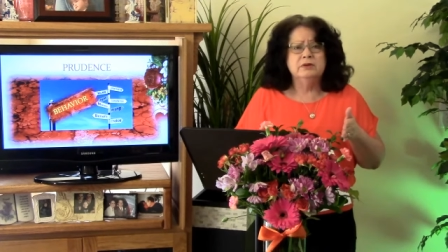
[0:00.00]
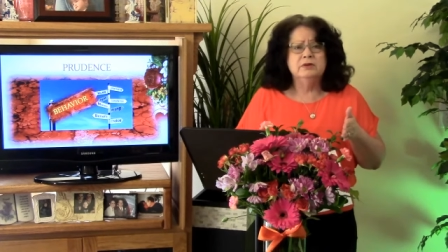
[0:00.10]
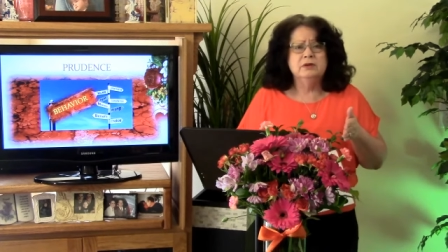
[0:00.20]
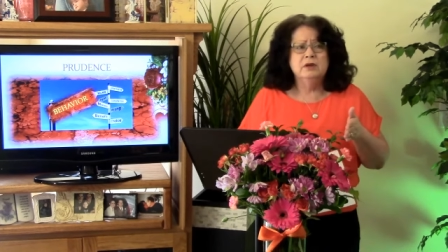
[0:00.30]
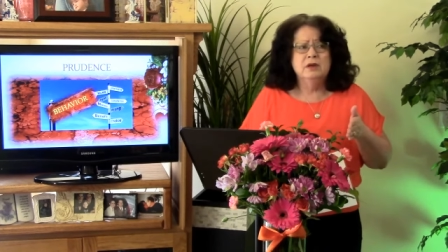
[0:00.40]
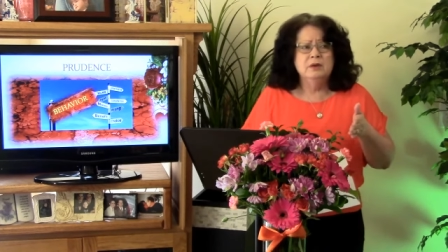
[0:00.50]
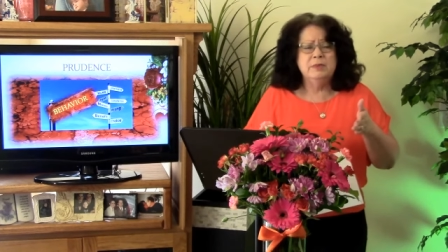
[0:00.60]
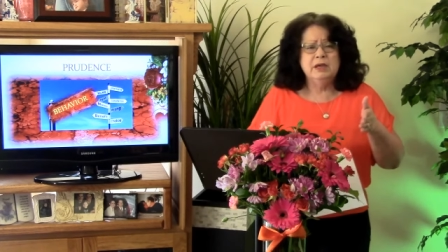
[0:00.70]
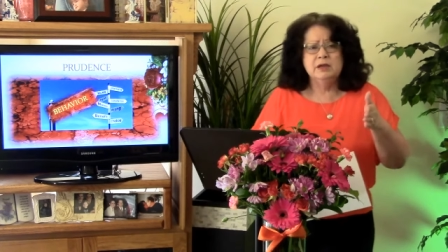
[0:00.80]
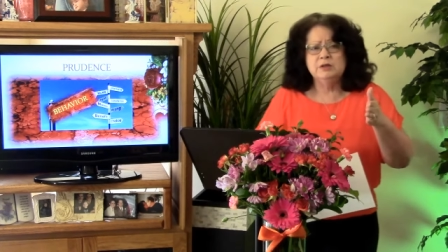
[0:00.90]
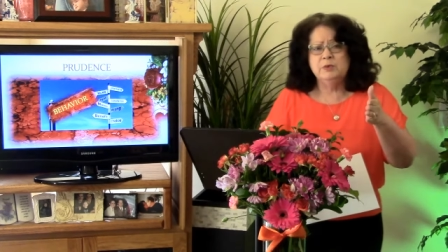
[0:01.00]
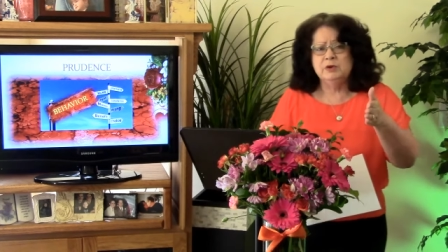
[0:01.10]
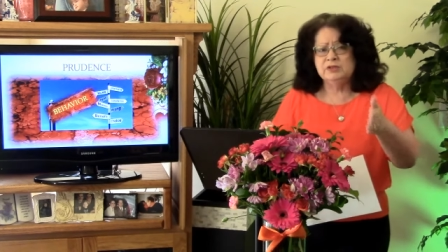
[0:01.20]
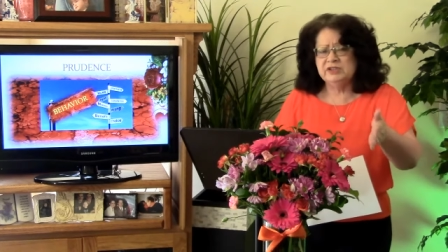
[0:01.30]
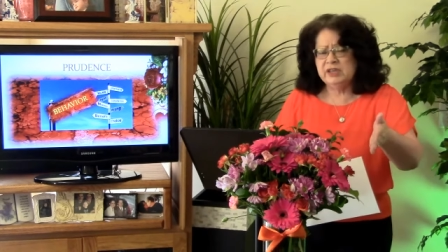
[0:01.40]
Right because
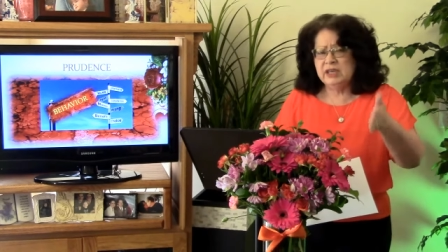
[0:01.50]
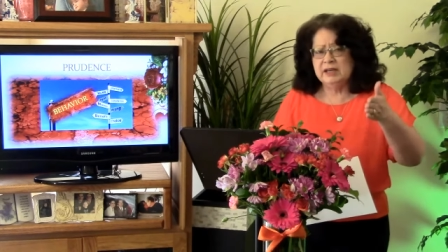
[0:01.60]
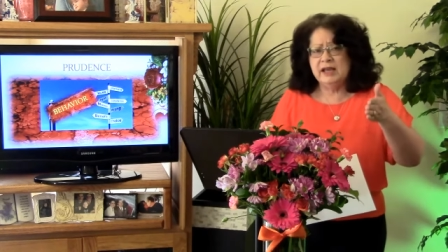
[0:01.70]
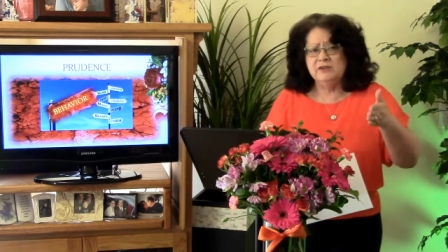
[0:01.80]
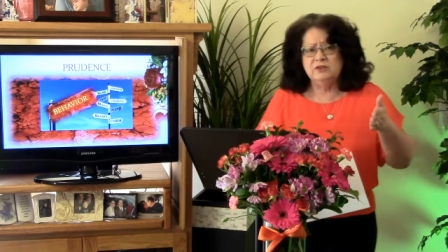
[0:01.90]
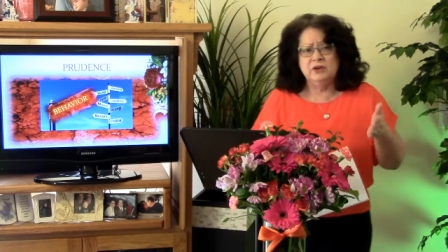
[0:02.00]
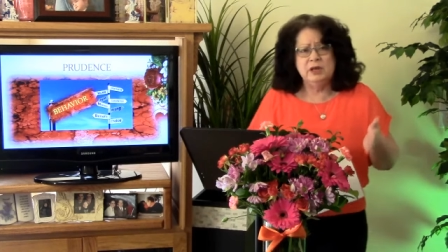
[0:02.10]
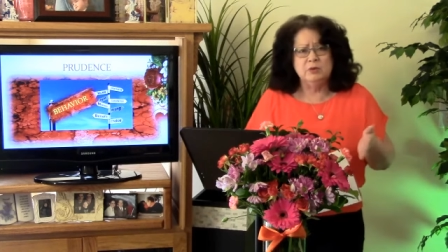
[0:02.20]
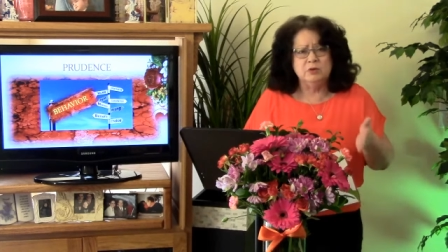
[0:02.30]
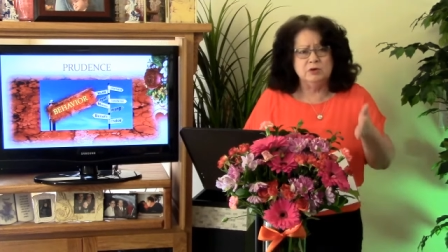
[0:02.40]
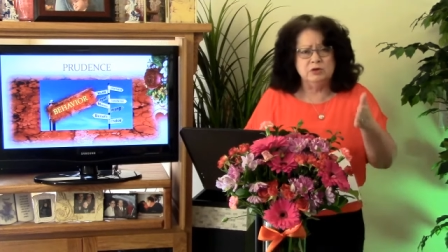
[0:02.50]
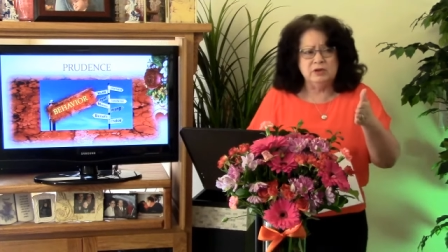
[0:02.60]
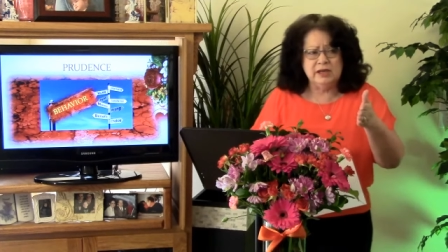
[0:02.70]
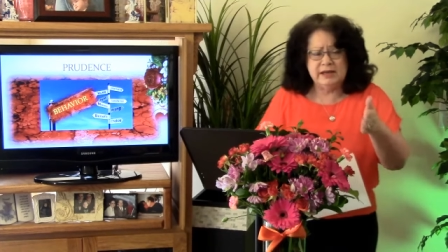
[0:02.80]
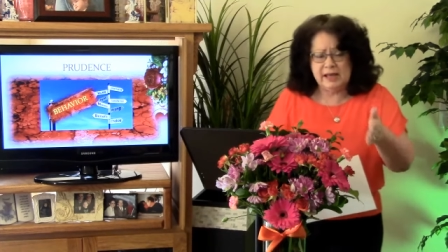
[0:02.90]
we're seeking after him we're
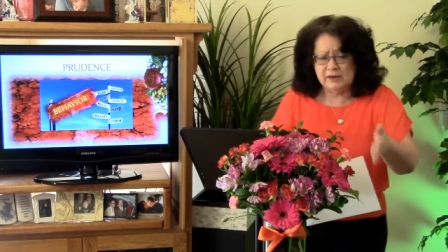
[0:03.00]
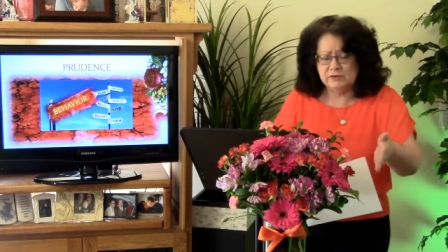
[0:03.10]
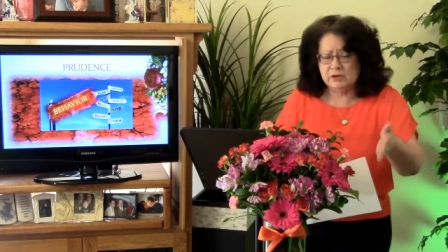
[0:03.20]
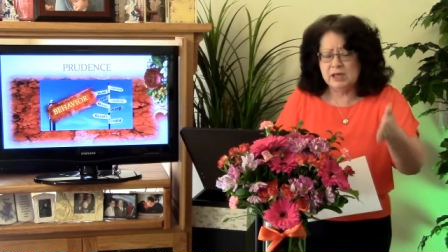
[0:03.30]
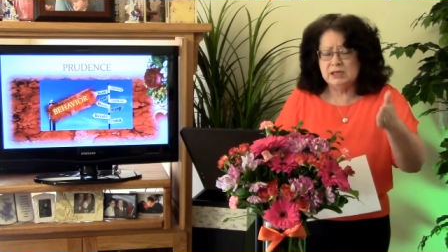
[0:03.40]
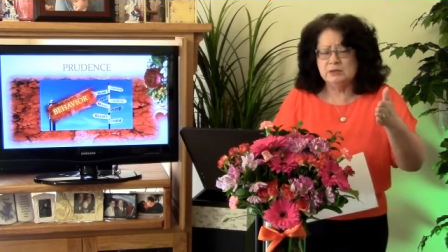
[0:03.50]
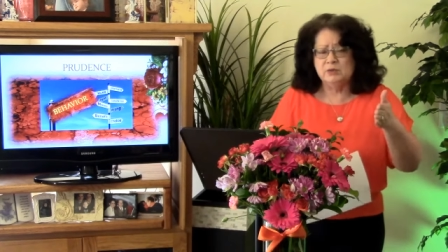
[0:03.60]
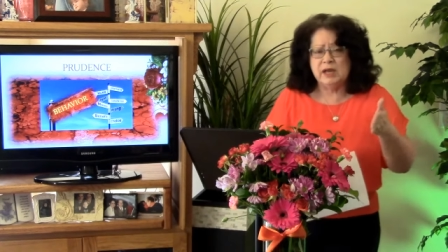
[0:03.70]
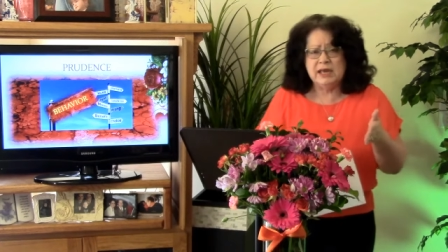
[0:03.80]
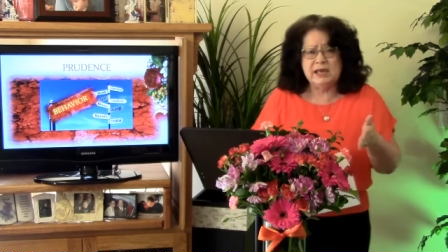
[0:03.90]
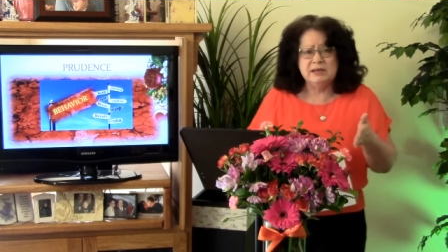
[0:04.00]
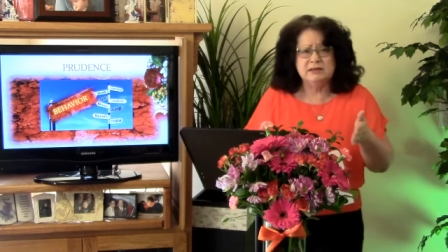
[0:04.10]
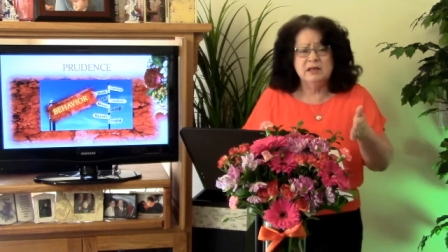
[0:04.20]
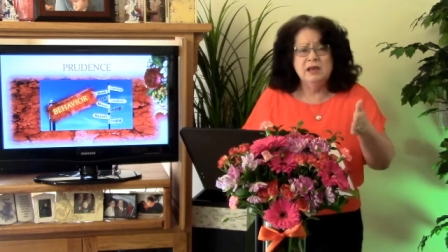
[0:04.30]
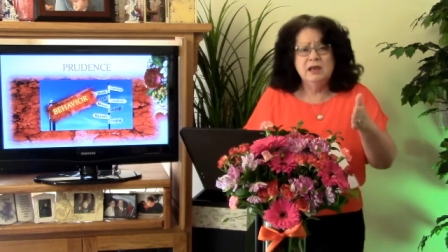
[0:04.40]
looking after his
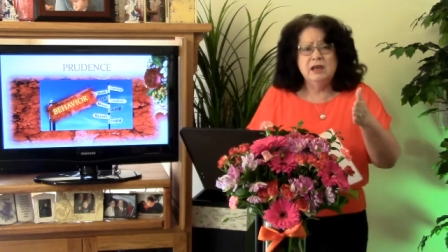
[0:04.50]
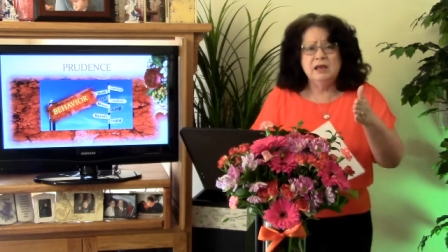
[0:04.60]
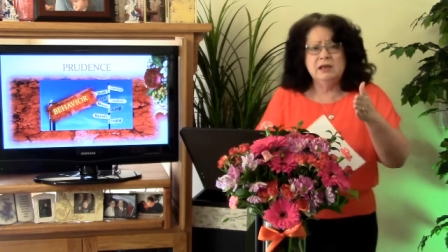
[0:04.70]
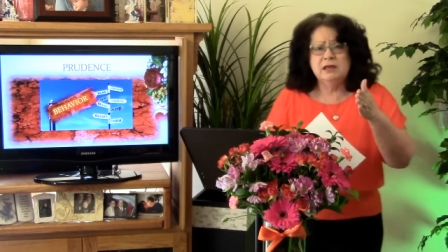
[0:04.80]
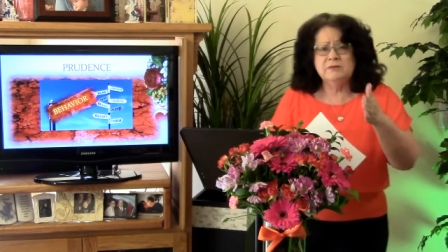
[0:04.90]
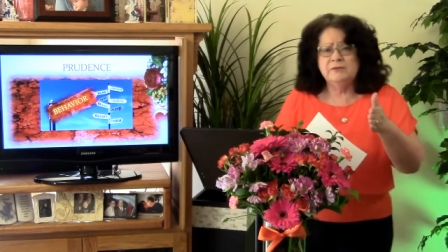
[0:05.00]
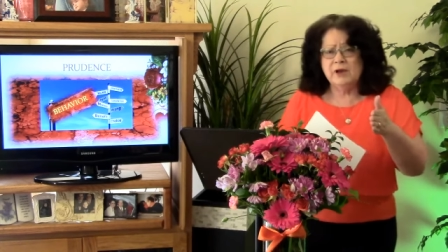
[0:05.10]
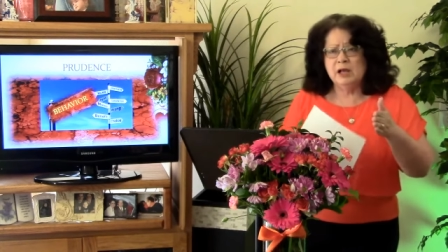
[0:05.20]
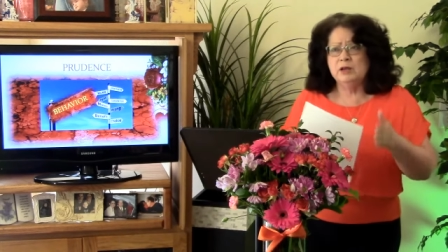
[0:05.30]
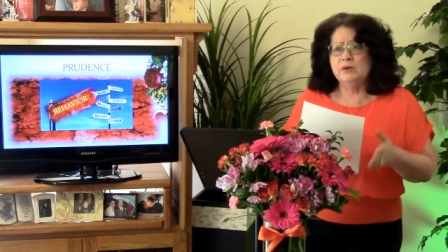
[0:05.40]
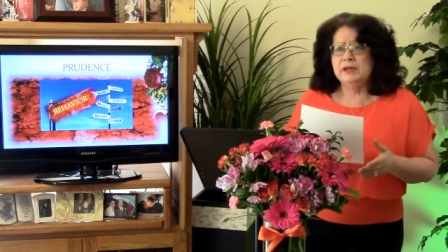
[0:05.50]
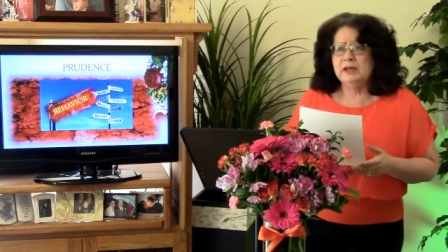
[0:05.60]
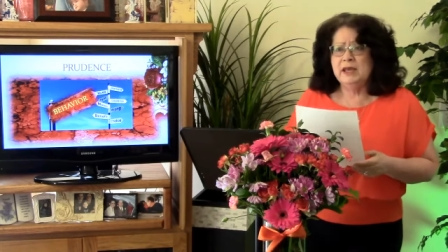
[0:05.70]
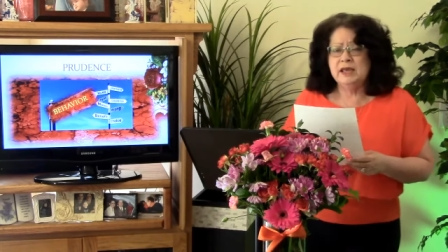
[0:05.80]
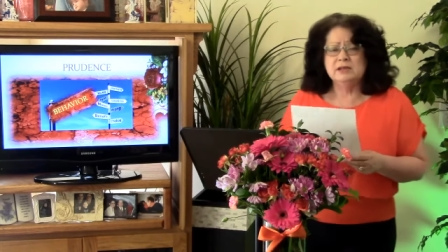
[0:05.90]
ways and
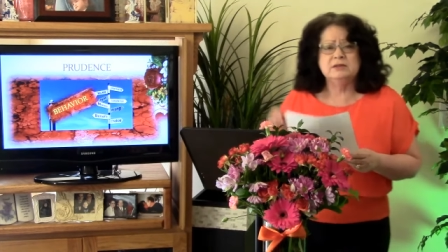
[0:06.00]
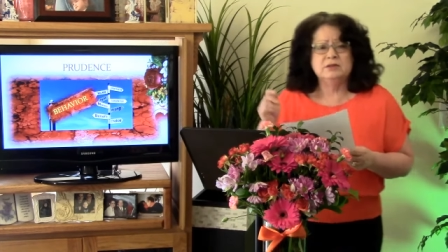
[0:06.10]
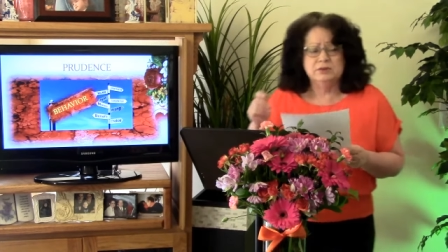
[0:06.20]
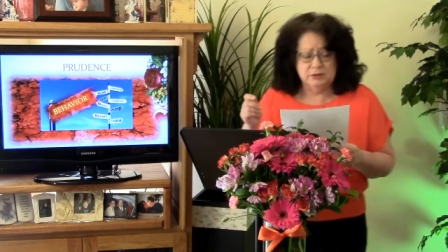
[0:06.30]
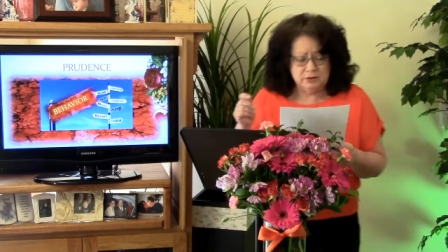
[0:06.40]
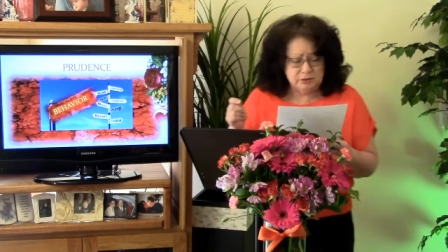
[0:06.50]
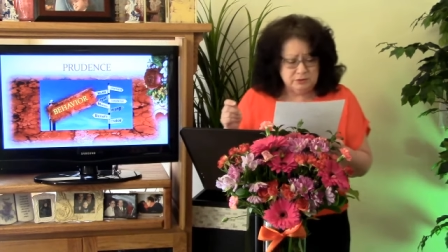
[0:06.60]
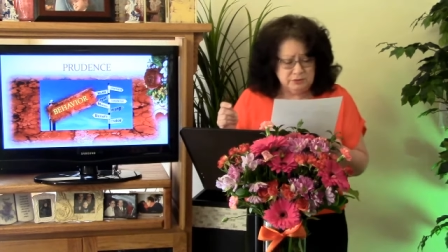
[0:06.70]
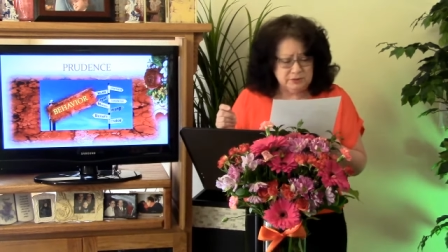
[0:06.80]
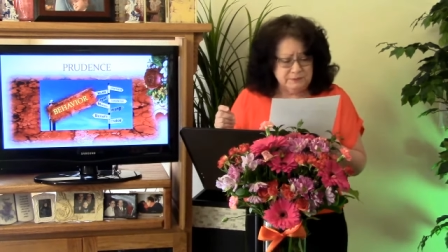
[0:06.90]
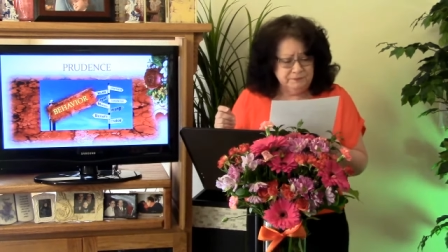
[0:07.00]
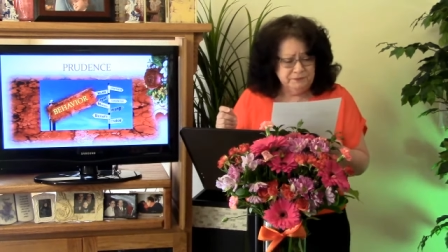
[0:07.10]
following his truths